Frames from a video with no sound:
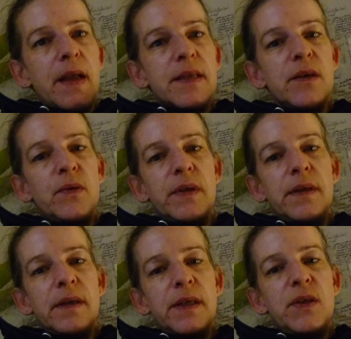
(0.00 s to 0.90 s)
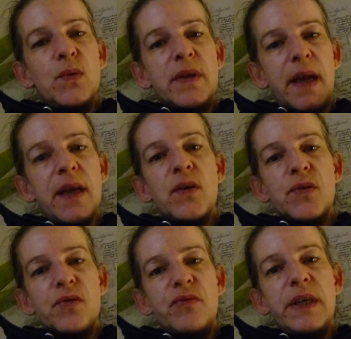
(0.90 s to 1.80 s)
So you
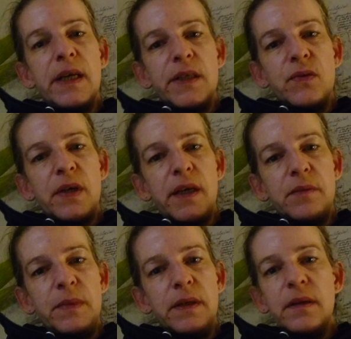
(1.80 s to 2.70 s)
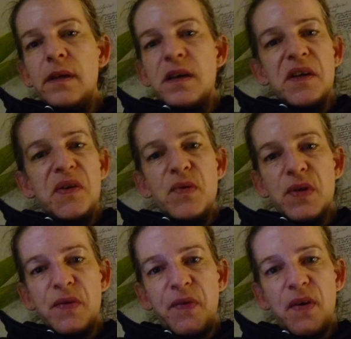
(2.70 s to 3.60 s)
cannot re-educate me.
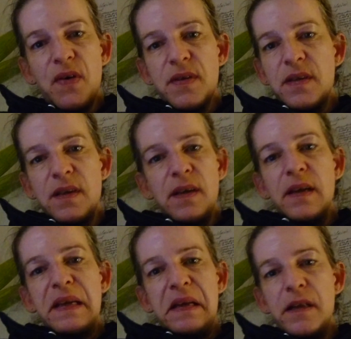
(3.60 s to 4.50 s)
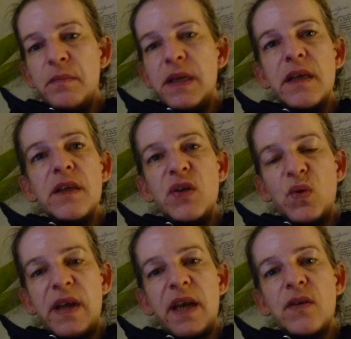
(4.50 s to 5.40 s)
Use force, kill me.
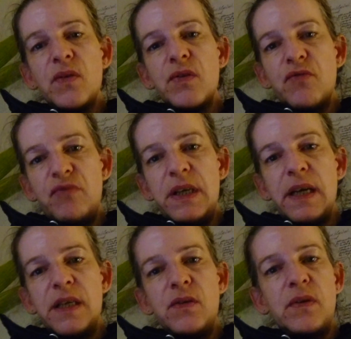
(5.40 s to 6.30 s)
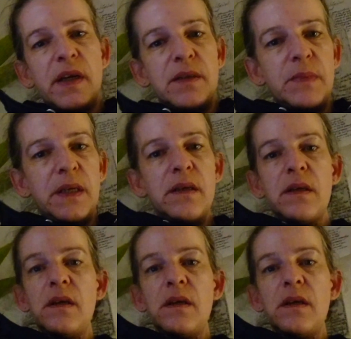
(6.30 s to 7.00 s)
You cannot re-educate me.